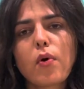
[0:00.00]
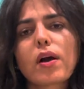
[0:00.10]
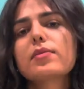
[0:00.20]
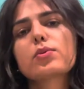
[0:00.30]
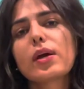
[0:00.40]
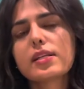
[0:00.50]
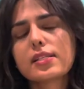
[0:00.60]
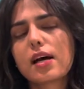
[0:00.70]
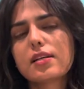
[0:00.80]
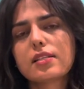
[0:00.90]
I was quite
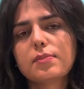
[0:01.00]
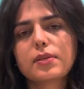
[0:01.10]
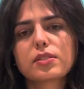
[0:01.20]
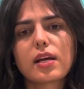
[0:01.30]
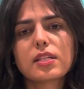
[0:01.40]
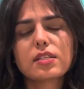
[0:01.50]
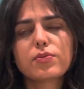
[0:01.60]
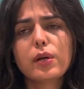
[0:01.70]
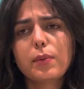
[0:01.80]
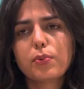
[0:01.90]
disheartened because I did really
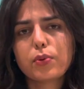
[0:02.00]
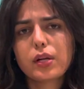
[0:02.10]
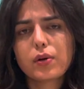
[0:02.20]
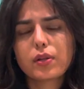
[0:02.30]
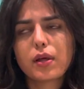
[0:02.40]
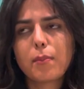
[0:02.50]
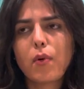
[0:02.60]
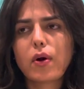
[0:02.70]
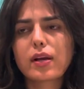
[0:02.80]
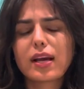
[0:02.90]
poorly on that
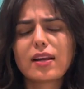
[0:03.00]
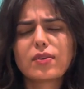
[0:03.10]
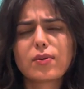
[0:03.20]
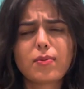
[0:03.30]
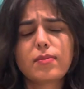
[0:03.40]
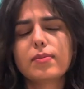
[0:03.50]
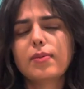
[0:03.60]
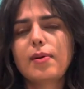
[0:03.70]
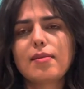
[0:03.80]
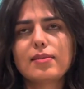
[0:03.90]
mock, and I thought,
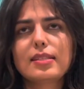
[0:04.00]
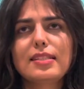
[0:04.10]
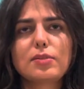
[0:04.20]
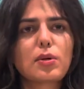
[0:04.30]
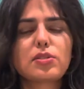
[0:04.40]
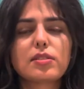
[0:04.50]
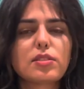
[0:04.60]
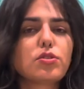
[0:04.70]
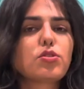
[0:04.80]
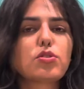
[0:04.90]
well, these questions are
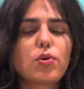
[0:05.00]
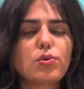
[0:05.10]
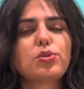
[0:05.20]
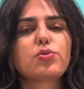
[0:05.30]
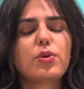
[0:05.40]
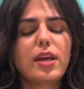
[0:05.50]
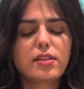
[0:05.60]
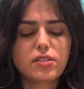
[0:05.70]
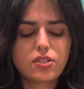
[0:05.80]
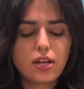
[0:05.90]
just so
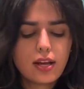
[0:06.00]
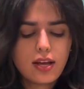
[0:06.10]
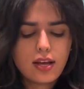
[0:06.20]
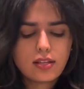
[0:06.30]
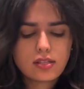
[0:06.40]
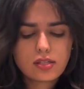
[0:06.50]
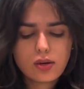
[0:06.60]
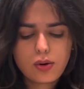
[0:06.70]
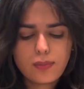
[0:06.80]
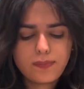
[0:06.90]
strange.
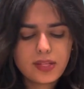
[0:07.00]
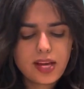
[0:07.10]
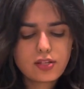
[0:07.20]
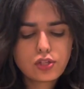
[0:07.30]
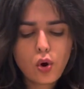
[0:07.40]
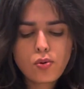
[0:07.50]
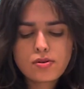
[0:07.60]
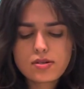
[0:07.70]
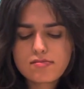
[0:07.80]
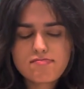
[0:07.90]
So yeah, don't
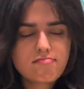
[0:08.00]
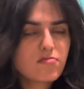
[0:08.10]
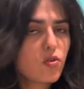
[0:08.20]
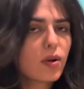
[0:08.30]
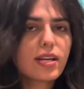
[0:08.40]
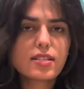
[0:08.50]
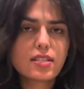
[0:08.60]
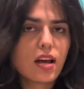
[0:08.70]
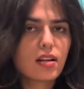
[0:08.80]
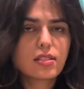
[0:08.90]
get
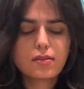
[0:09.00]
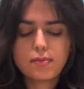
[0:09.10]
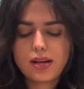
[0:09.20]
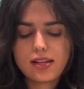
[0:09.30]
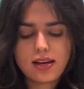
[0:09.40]
disheartened by that.